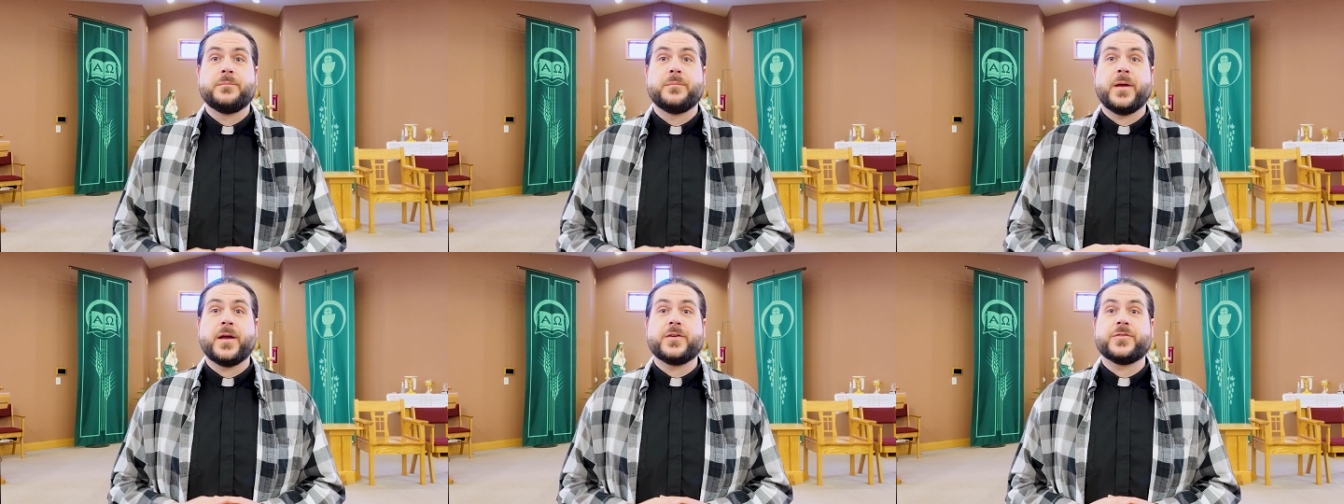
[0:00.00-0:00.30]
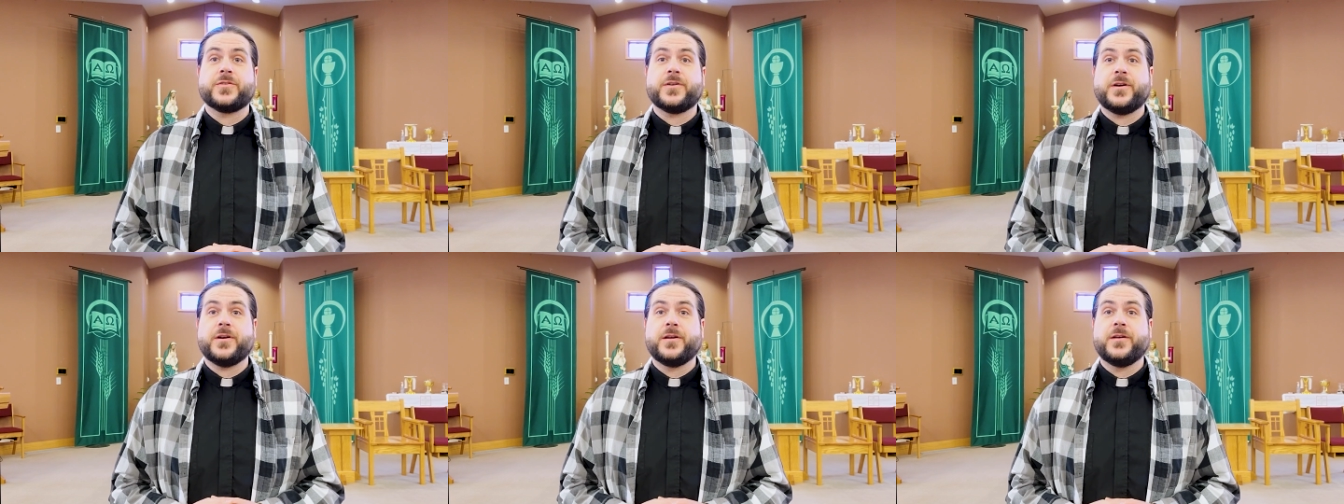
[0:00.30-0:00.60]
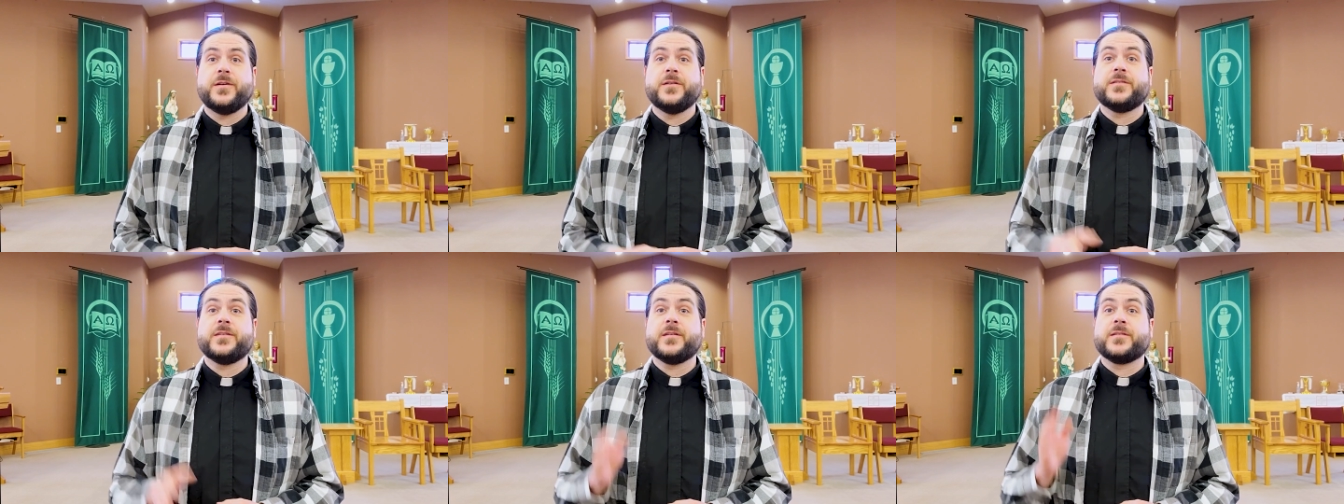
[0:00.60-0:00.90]
make sure
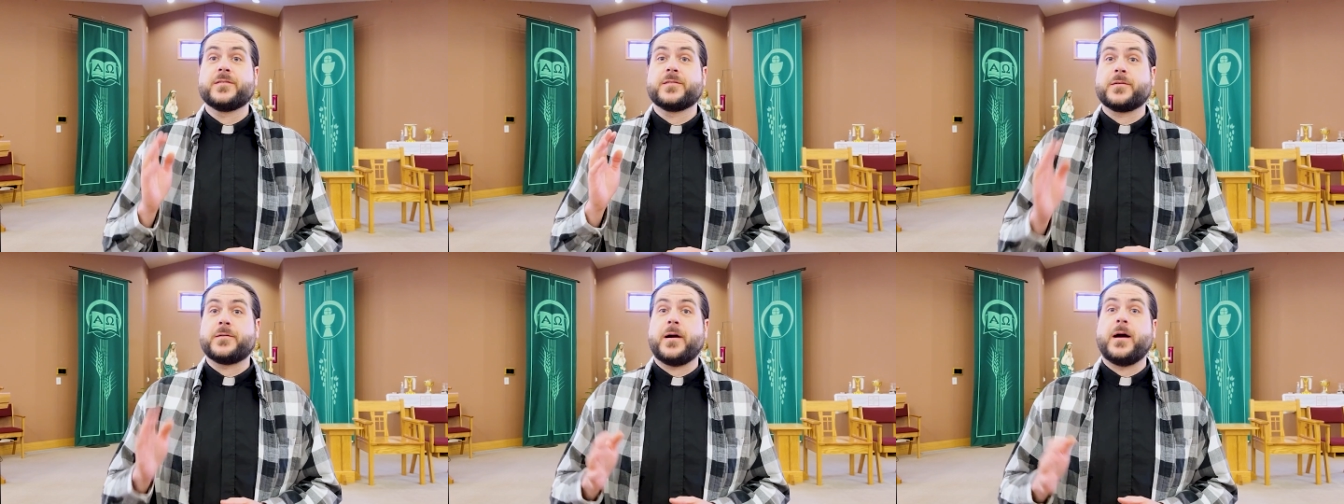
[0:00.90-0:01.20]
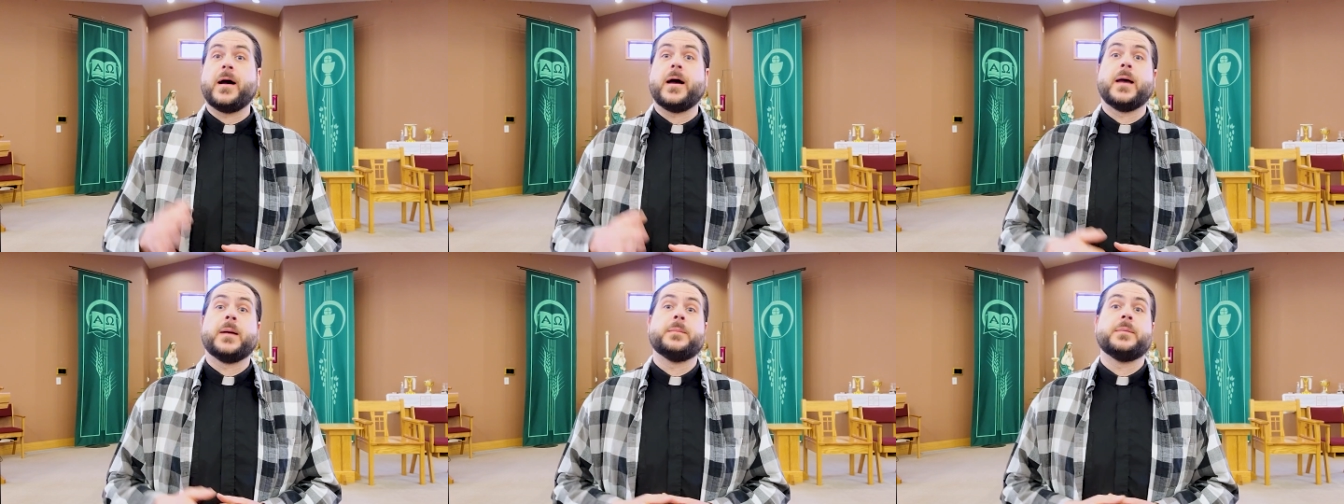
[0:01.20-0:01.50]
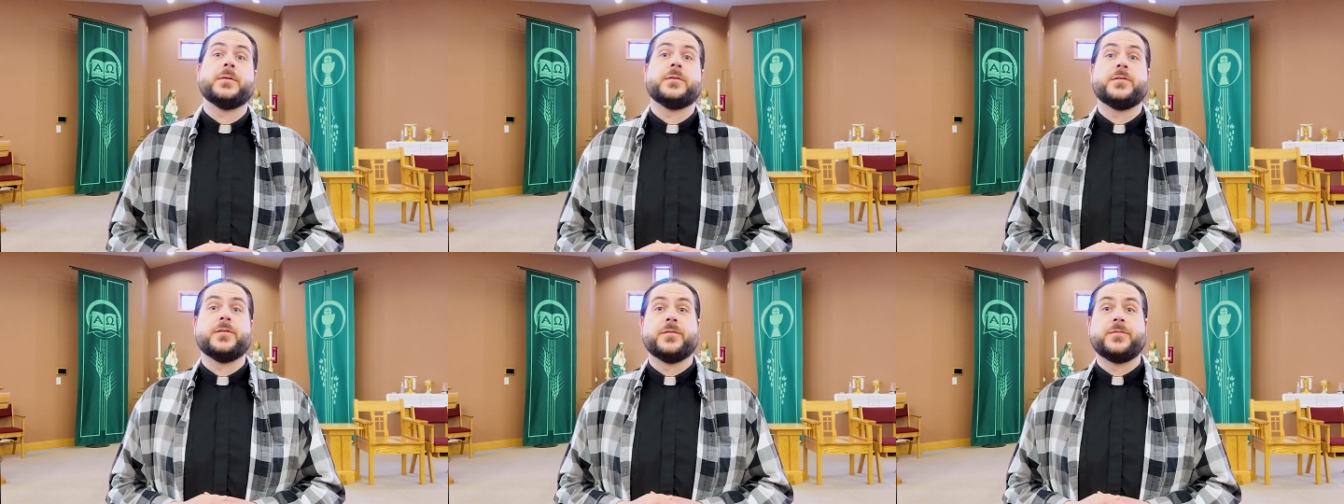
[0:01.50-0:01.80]
you
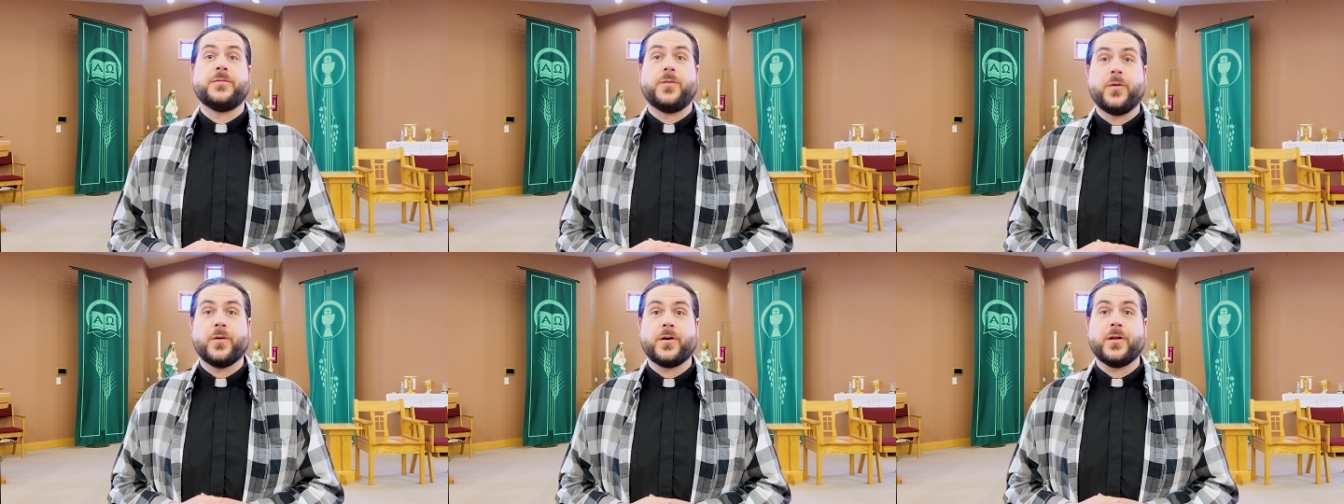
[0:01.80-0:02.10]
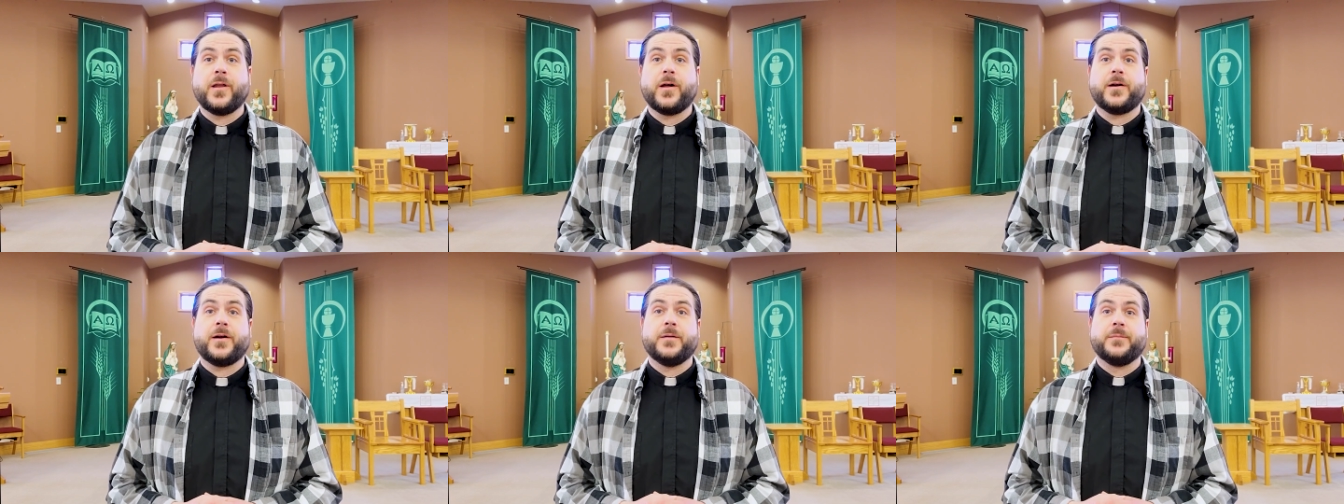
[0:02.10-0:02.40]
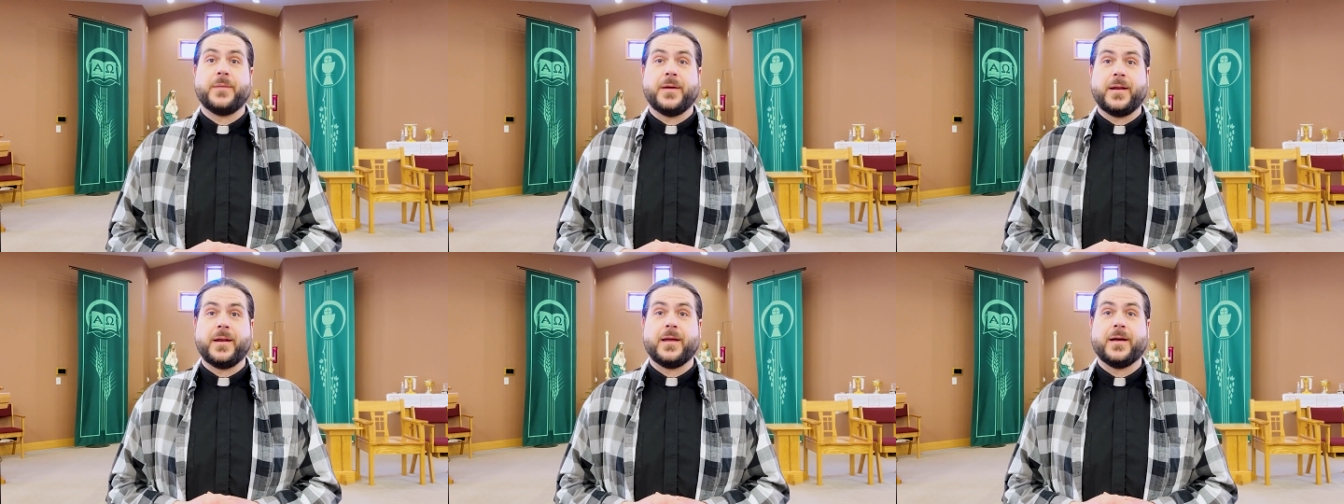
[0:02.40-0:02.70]
subscribe to
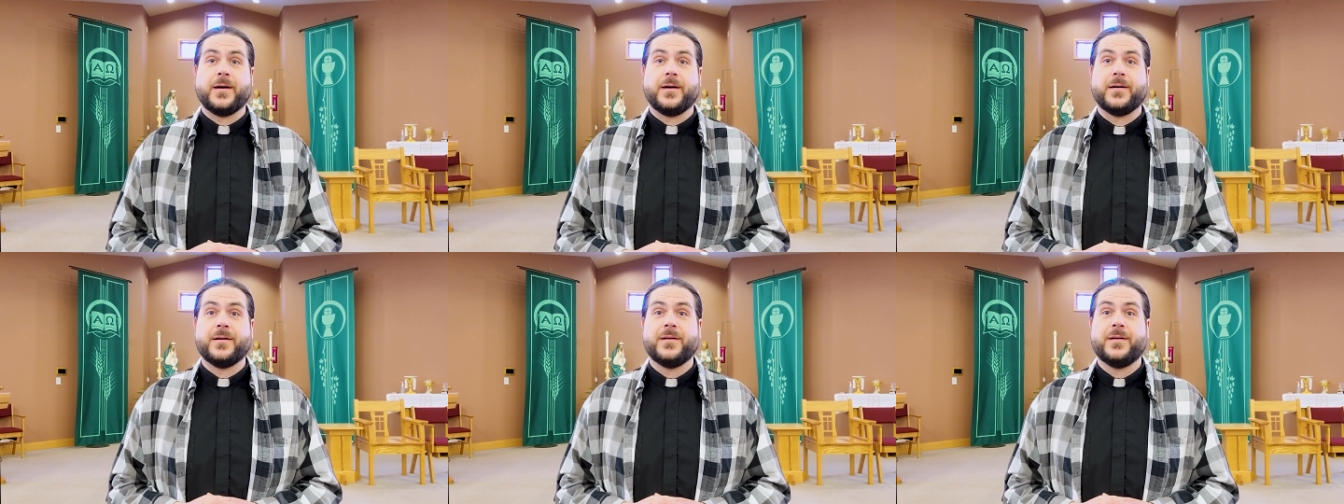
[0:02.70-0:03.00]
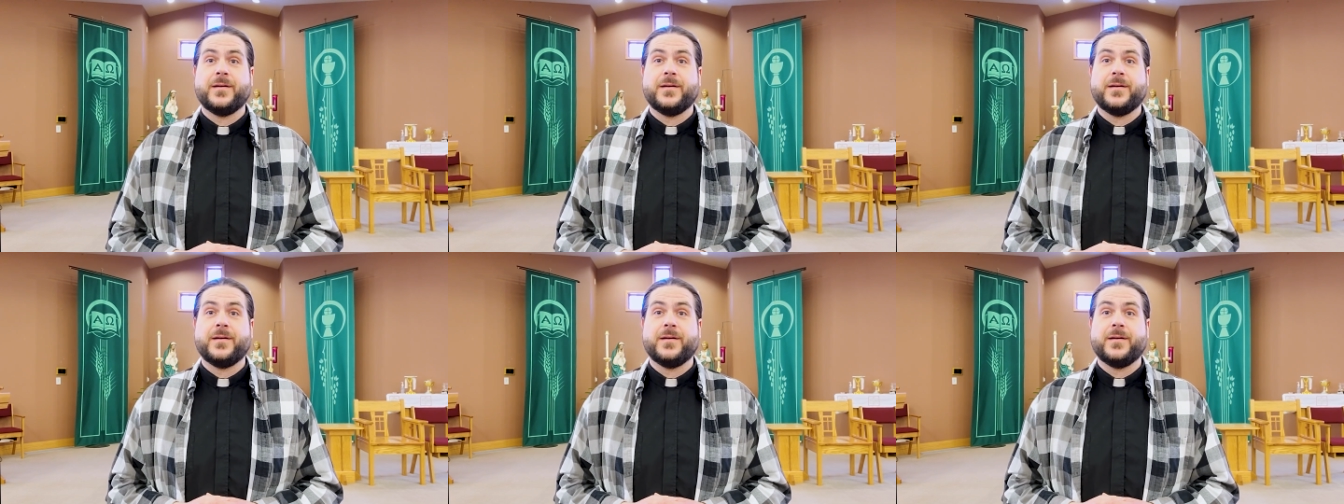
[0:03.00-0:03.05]
Focolare Media